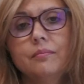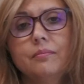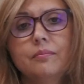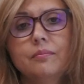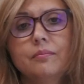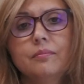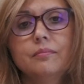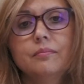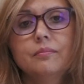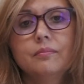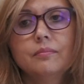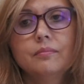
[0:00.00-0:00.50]

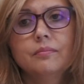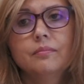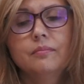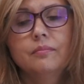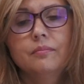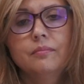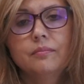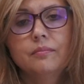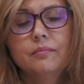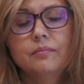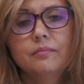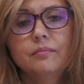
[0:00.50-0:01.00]

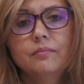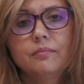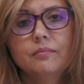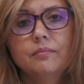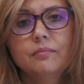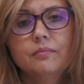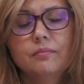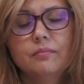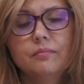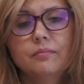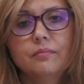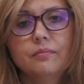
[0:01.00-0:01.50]

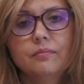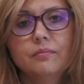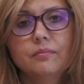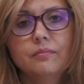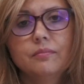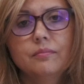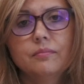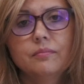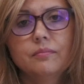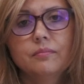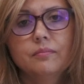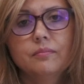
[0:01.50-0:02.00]

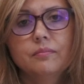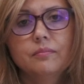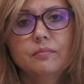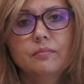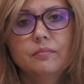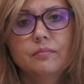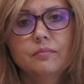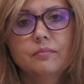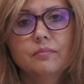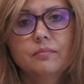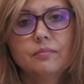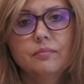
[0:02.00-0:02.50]

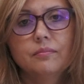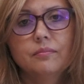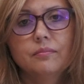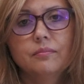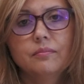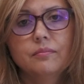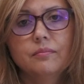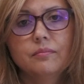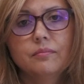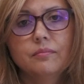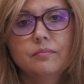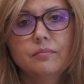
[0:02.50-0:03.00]

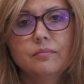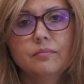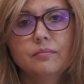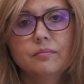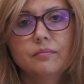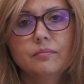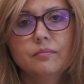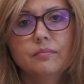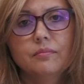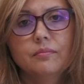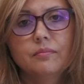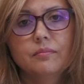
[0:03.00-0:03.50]

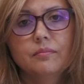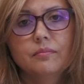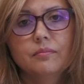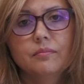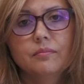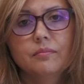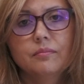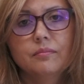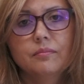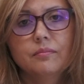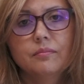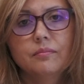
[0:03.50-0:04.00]

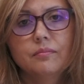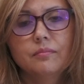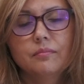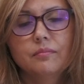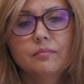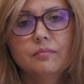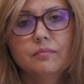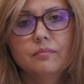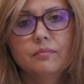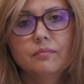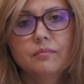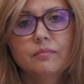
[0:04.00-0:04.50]

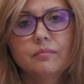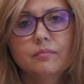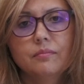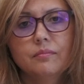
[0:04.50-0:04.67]
(not speaking)